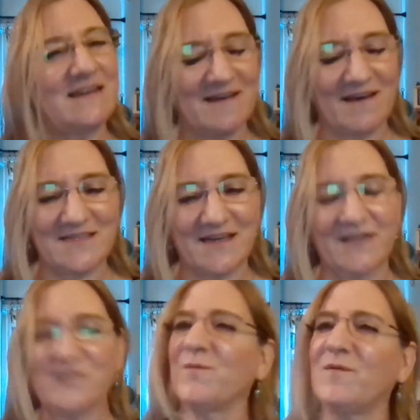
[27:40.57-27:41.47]
not to
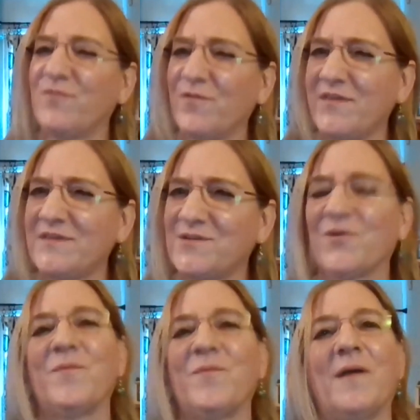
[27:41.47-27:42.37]
answer, but for this
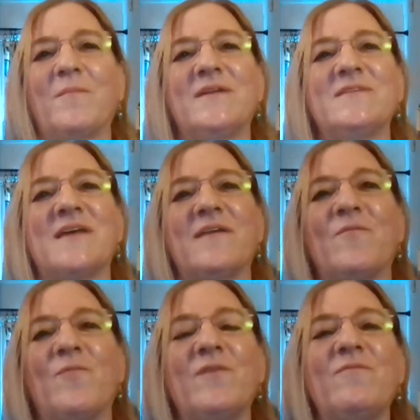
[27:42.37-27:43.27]
group, I'm going to say
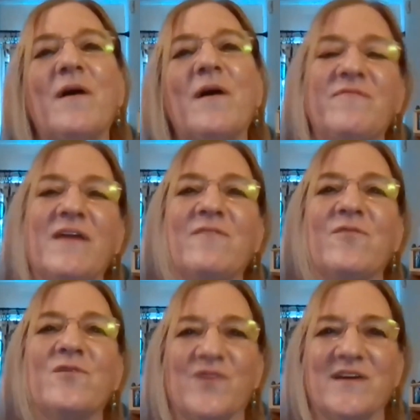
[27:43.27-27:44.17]
that one of my
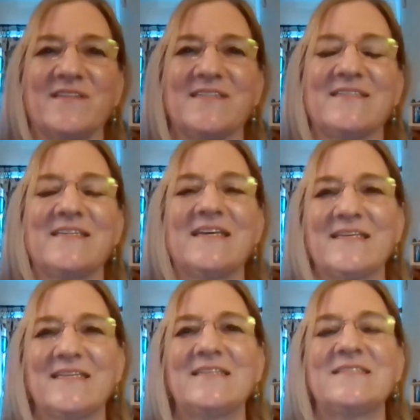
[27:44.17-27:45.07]
favorite dresses
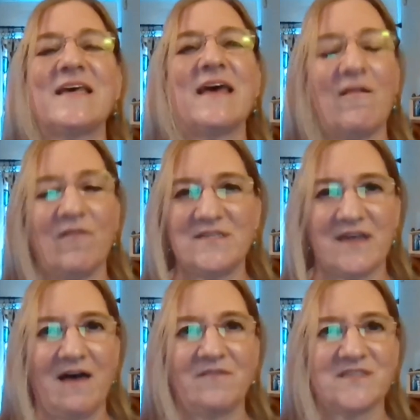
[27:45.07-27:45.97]
is Helen
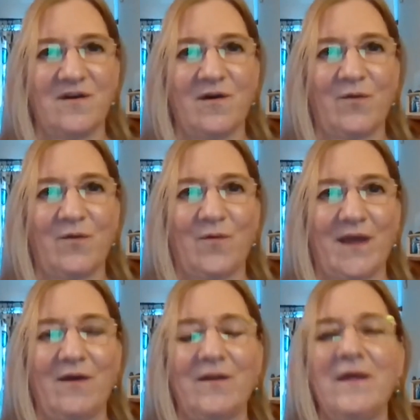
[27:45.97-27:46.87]
Taft's inaugural
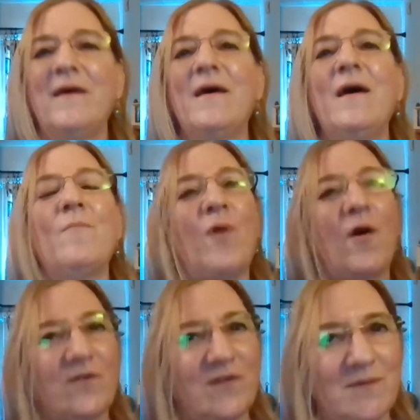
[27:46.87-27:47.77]
gown.
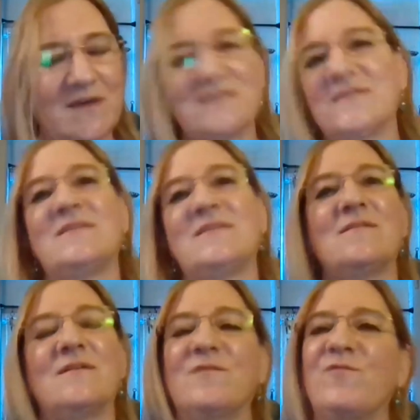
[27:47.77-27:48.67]
Partly because it's
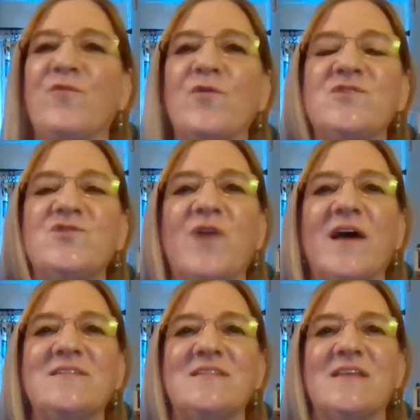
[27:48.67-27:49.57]
the first
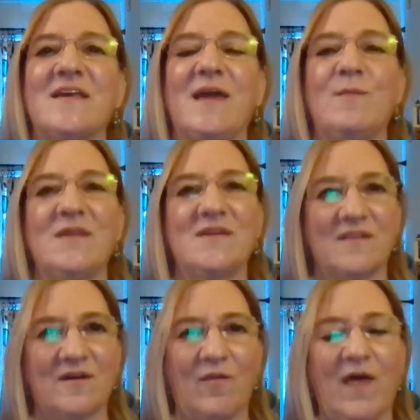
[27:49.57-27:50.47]
dress that came
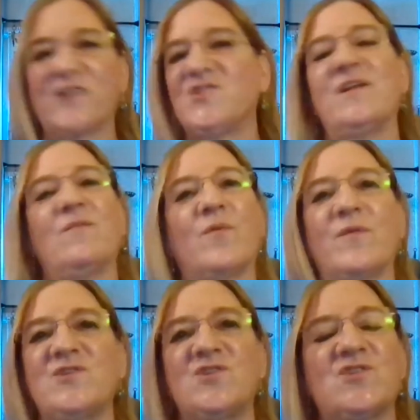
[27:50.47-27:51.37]
into the collection. It
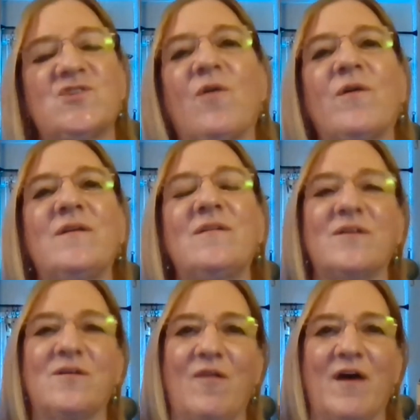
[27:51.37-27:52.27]
really started
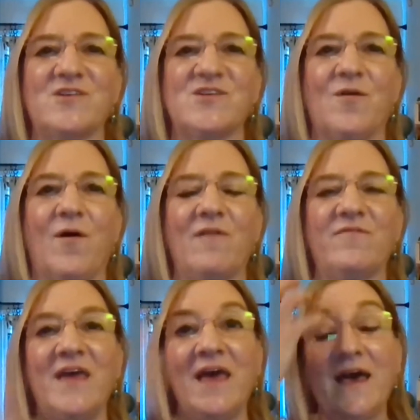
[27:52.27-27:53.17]
the collection
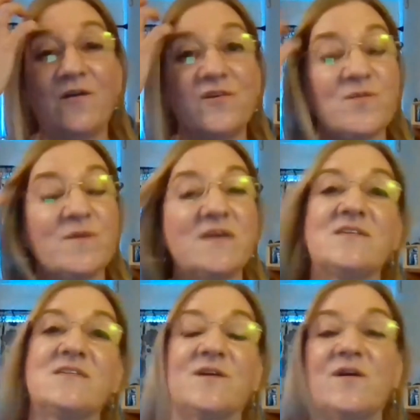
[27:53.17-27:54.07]
off. And also
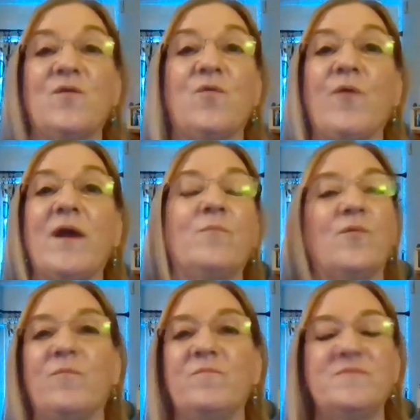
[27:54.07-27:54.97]
because it's an
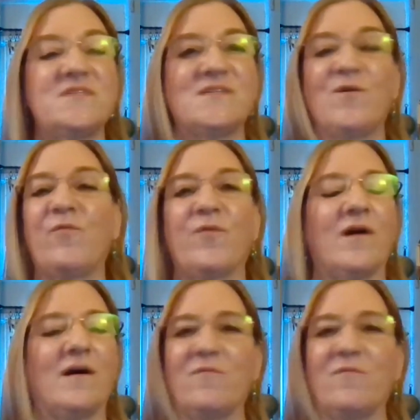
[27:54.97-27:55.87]
incredible
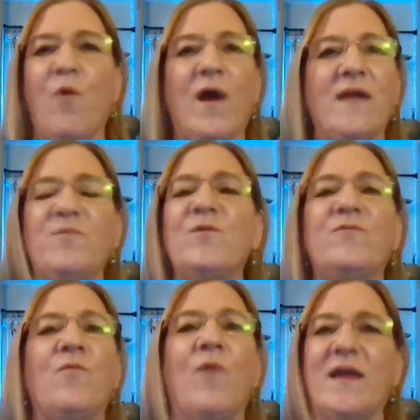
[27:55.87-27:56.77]
silver,
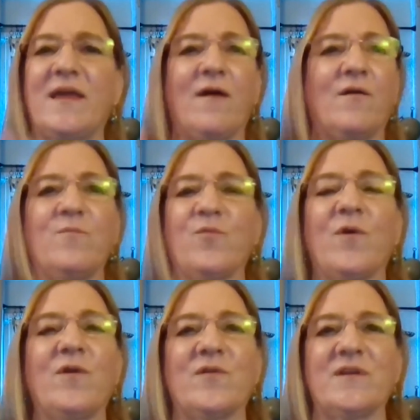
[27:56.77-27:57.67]
beautiful white gown
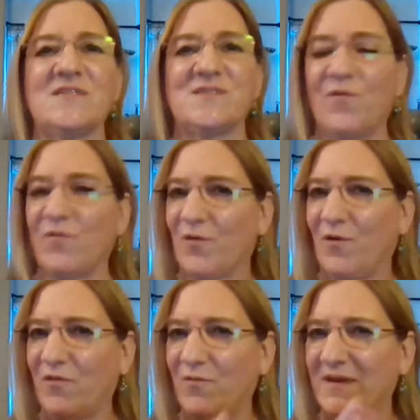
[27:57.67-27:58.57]
embroidered in silver,
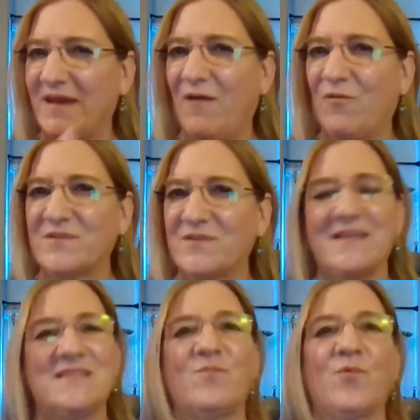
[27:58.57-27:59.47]
although it now looks
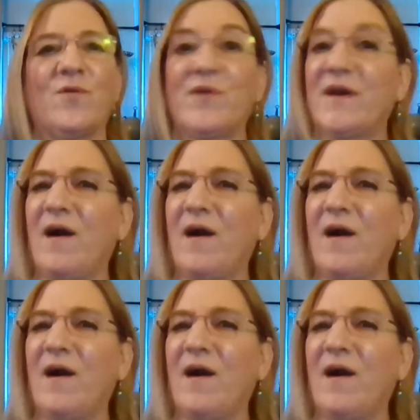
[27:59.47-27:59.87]
like it's embroidered in